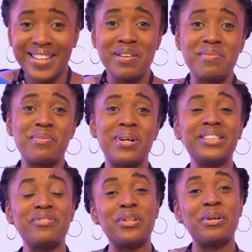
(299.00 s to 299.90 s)
keep him
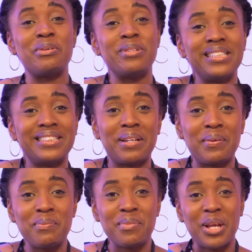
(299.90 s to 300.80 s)
waiting for no reason.
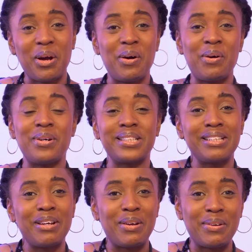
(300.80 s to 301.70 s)
Or,
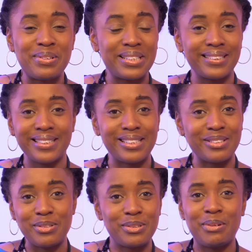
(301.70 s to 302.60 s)
you know,
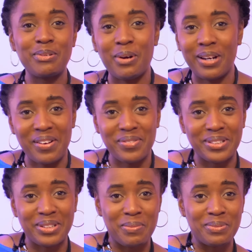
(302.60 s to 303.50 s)
don't call her for
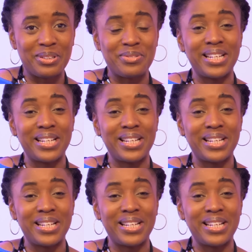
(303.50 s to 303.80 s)
a couple of